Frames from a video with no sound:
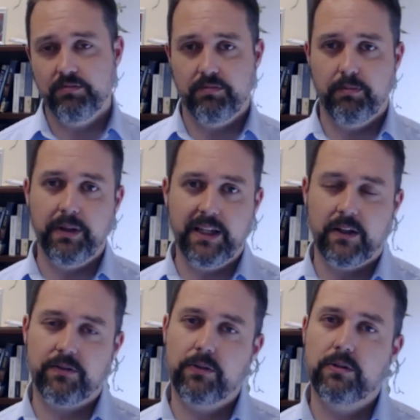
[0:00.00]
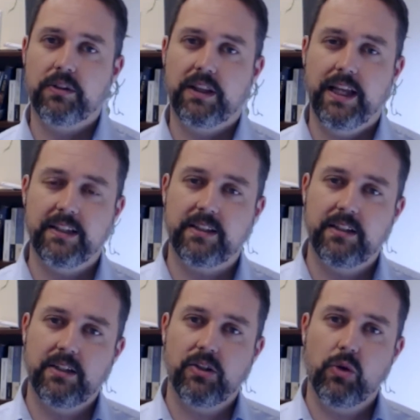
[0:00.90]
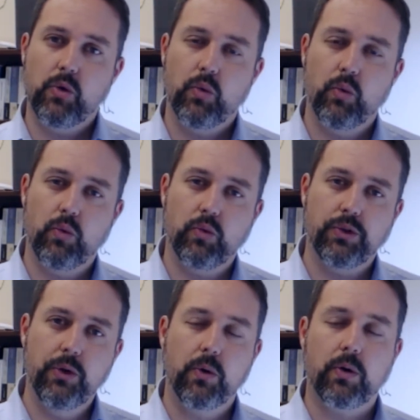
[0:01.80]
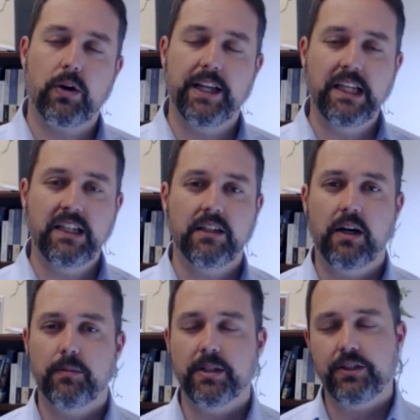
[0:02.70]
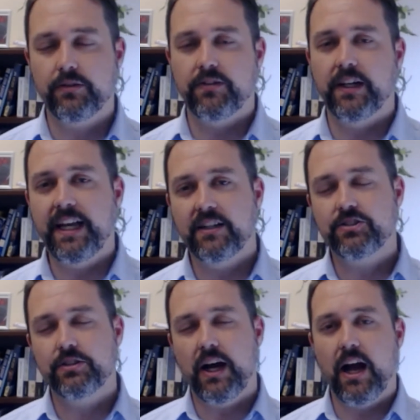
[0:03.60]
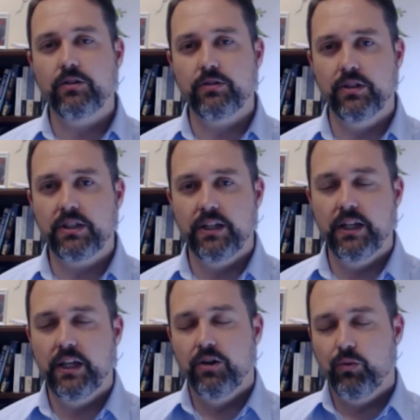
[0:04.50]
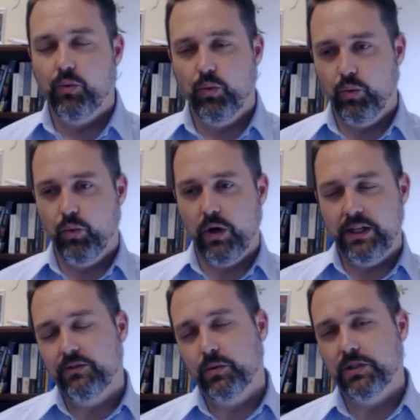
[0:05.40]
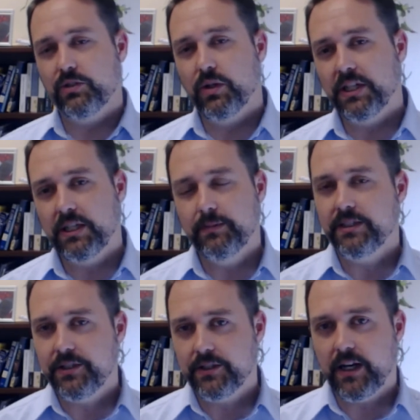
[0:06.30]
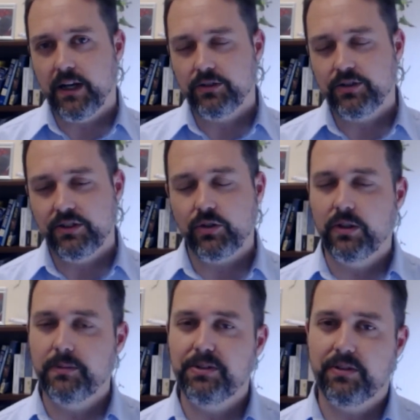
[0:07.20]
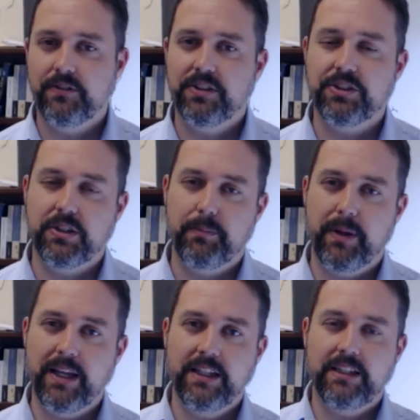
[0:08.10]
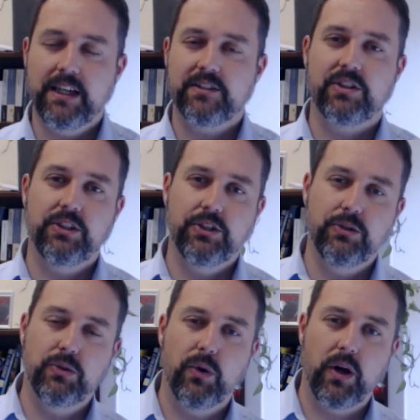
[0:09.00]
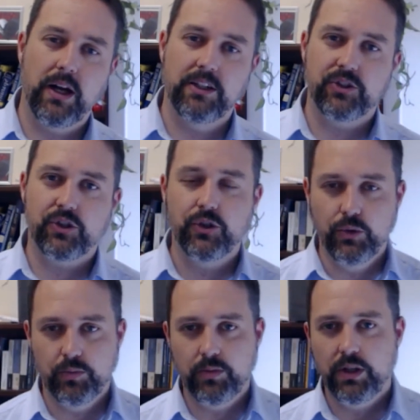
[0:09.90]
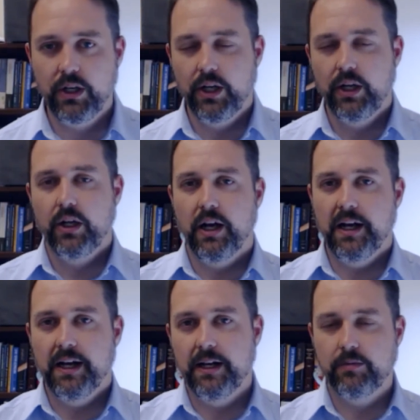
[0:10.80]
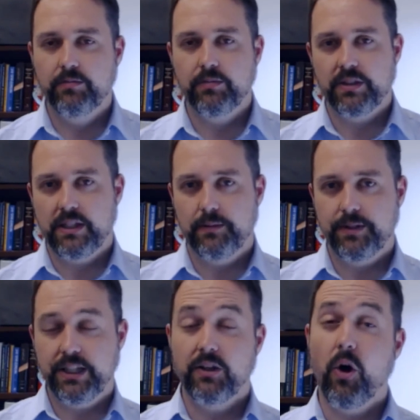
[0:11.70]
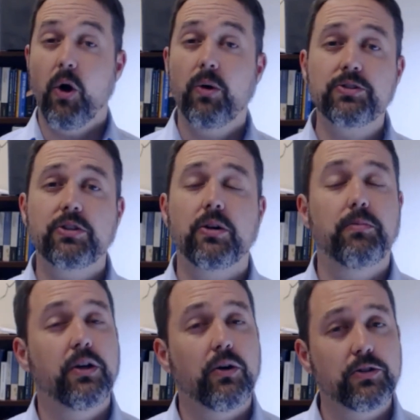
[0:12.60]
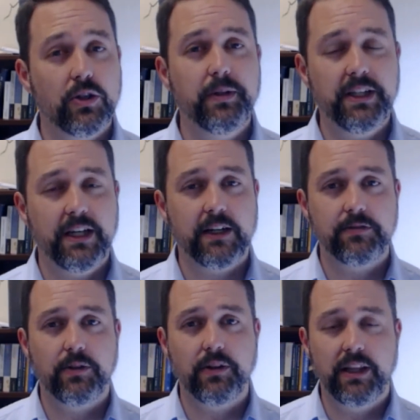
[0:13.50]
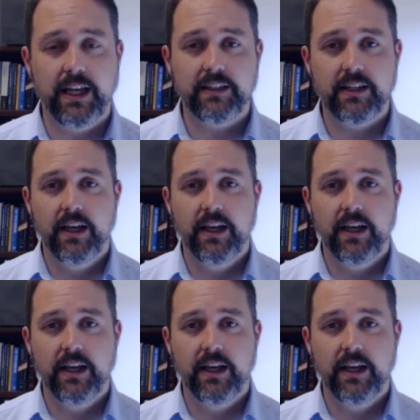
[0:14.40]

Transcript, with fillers: be careful that your economic, your financial outlook what was going to come into your house is going to be sufficient to pay any debts that you assume um, coming in. Also, but also be careful that